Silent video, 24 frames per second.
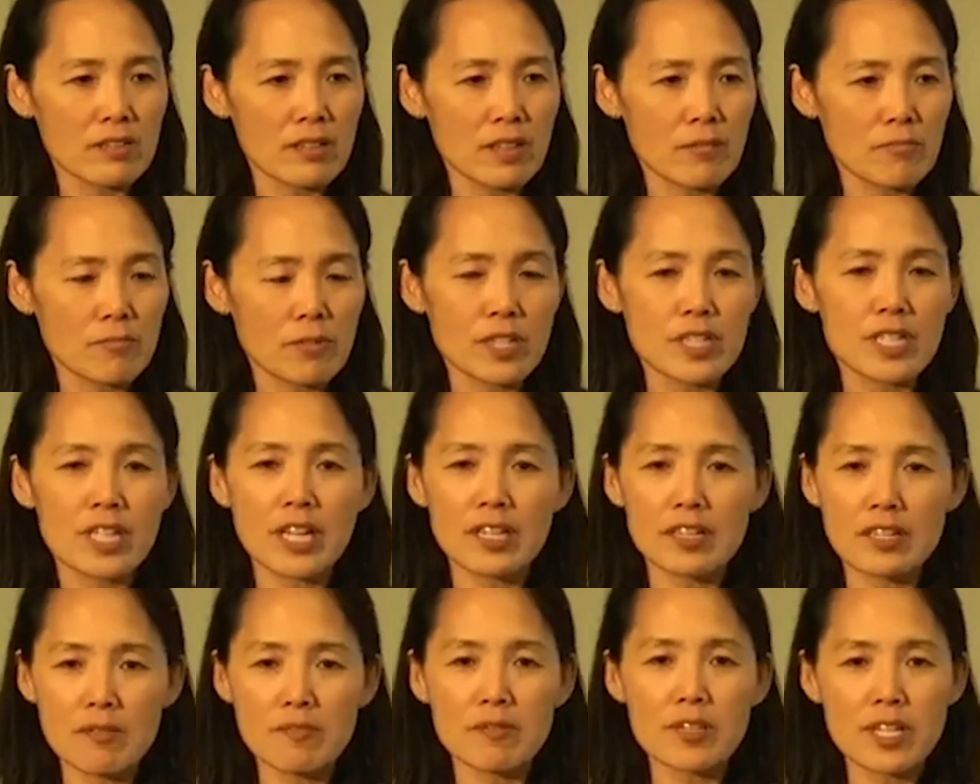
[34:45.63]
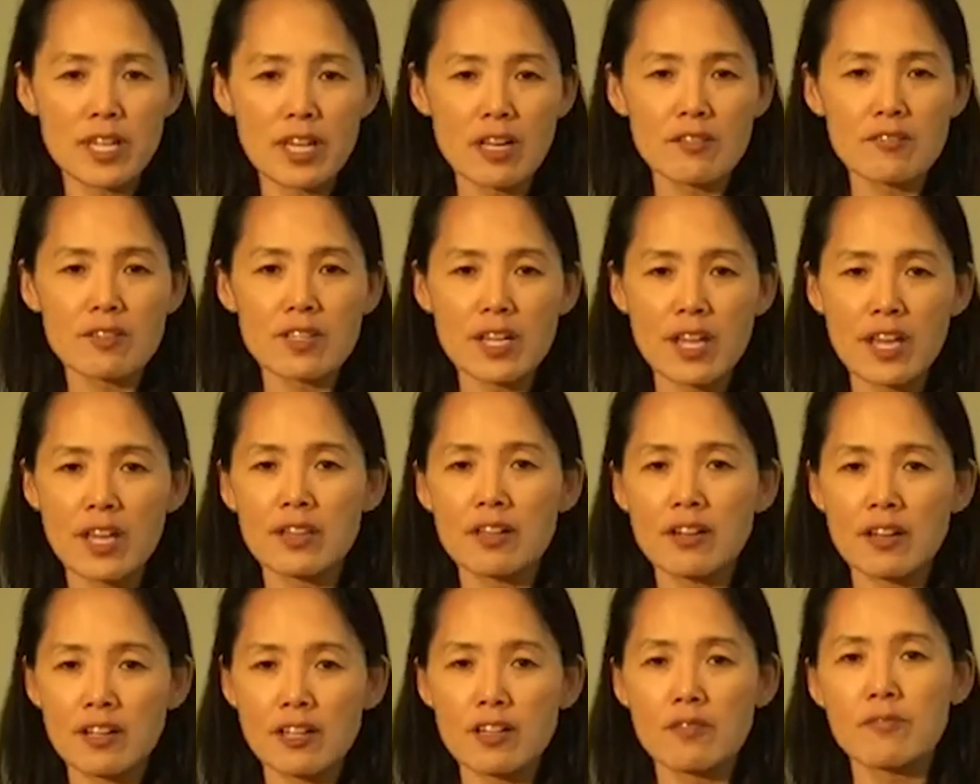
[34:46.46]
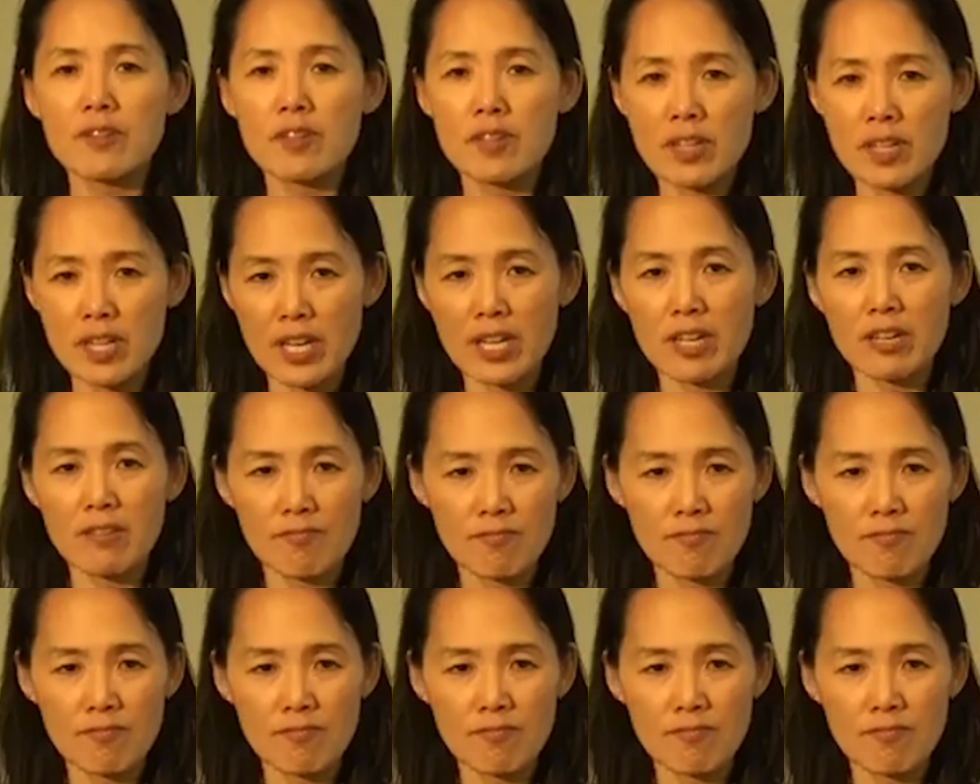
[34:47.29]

protect themselves and our community.